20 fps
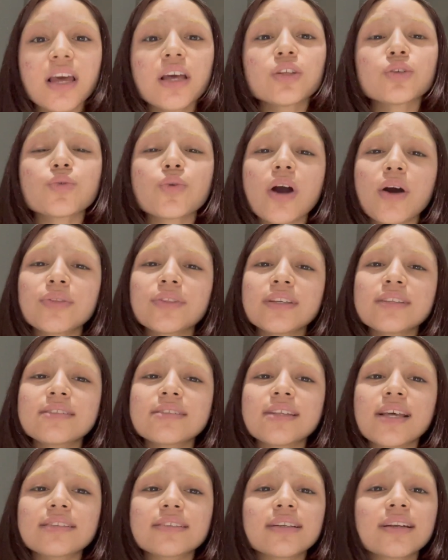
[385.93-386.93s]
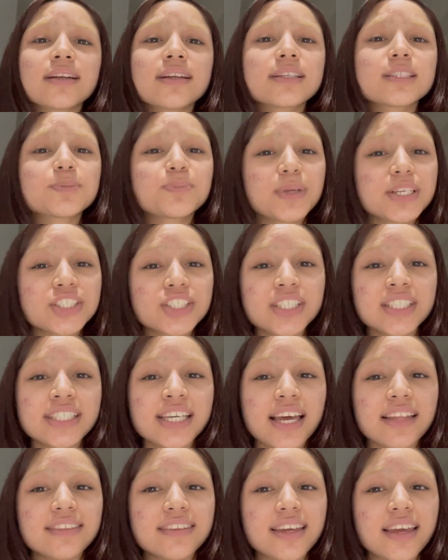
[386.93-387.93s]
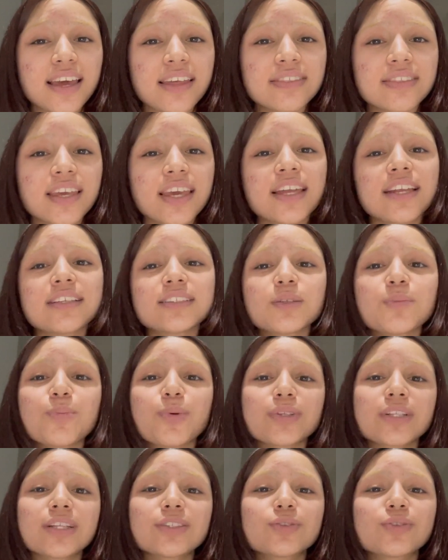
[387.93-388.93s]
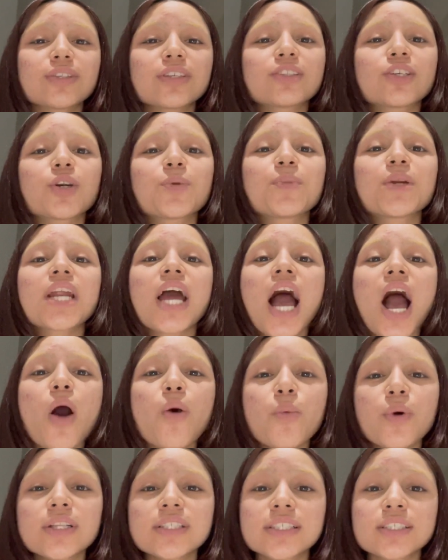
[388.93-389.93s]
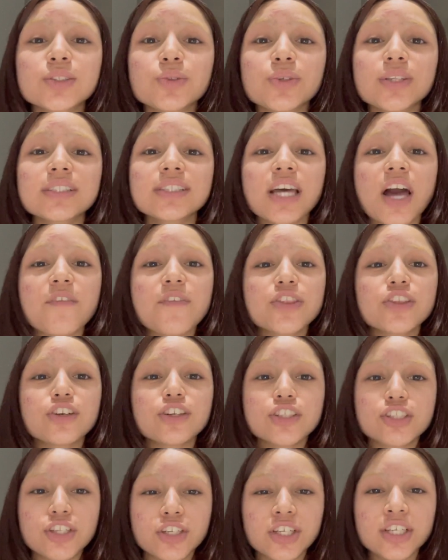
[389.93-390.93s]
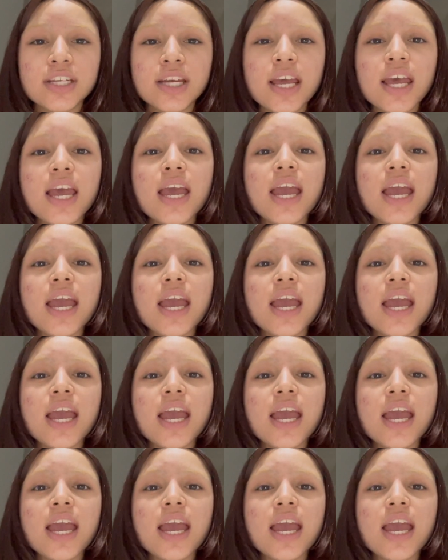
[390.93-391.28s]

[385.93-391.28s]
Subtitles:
Throughout this lesson, and especially at the end, it is important to determine how well the students have understood